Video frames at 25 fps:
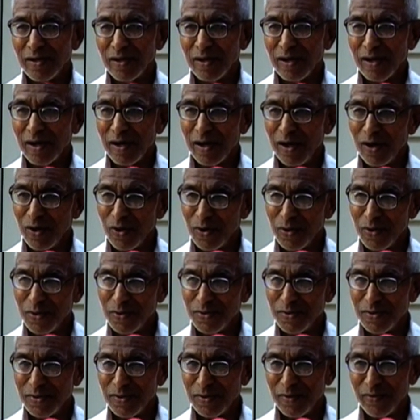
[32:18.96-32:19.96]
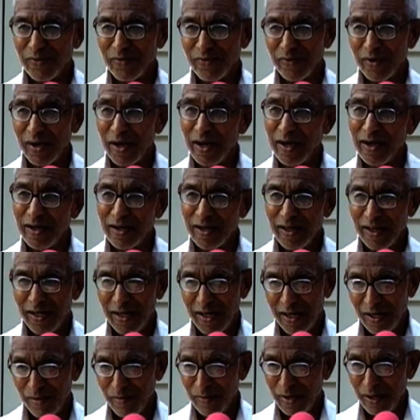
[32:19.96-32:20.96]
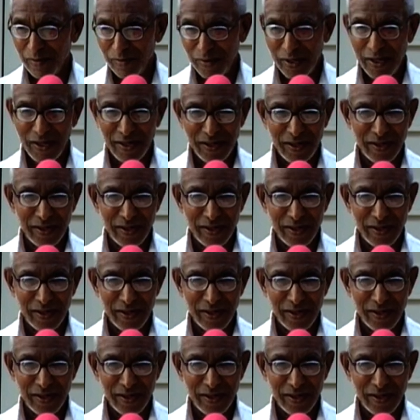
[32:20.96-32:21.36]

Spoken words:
close friend he may be,